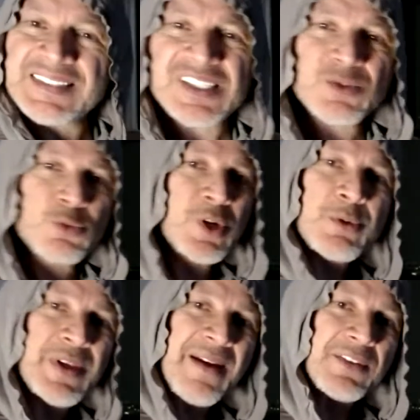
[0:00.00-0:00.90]
doesn't work
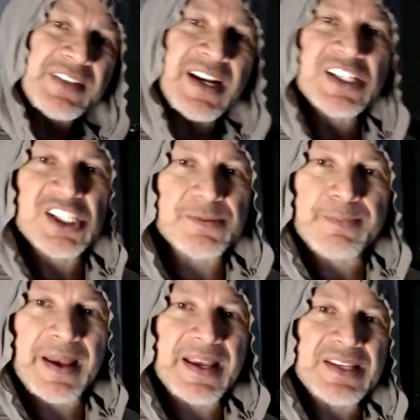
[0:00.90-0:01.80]
when you have a tight
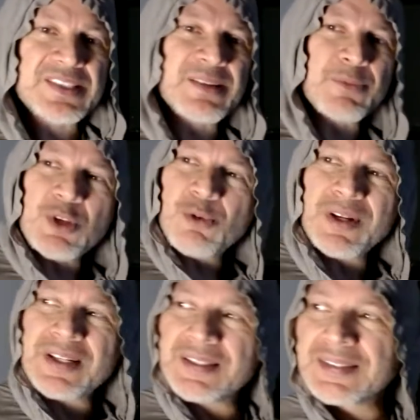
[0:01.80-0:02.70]
space. I mean, you
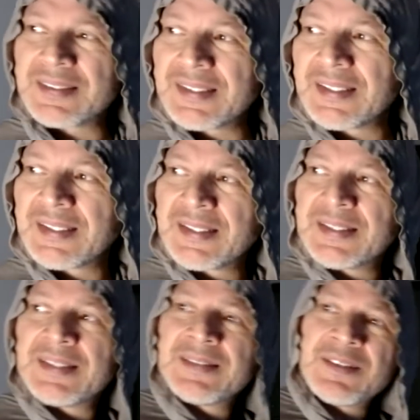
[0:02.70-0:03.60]

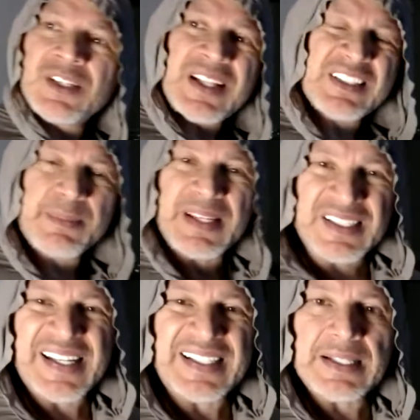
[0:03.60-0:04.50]
like to be
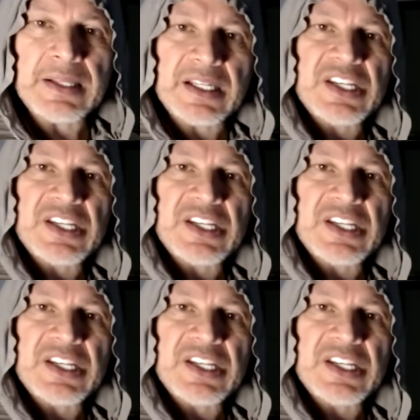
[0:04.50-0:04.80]
clean in the